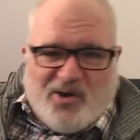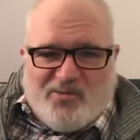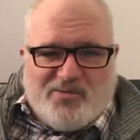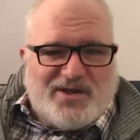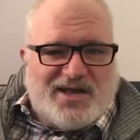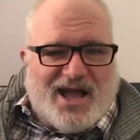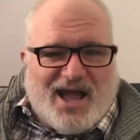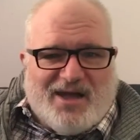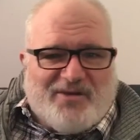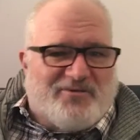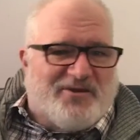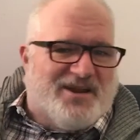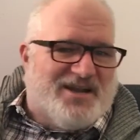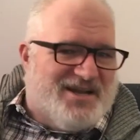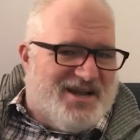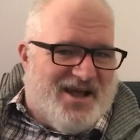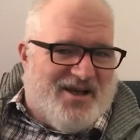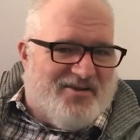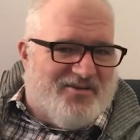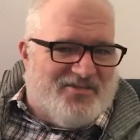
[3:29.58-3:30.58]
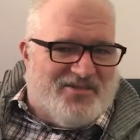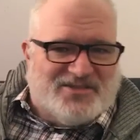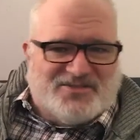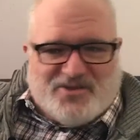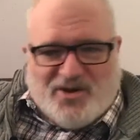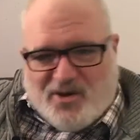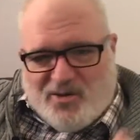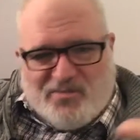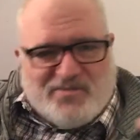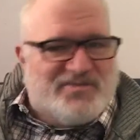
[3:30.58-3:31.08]
we got right now. That's
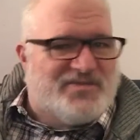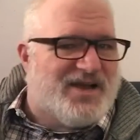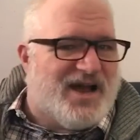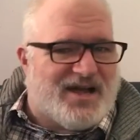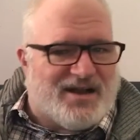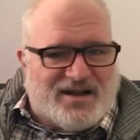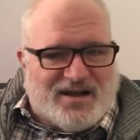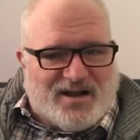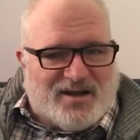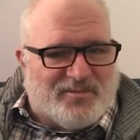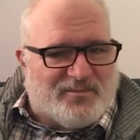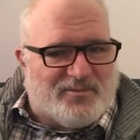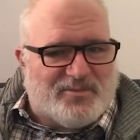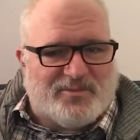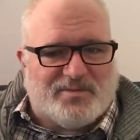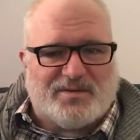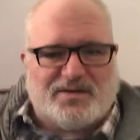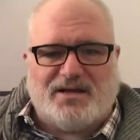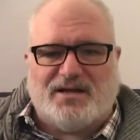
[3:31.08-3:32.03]
all we've got up.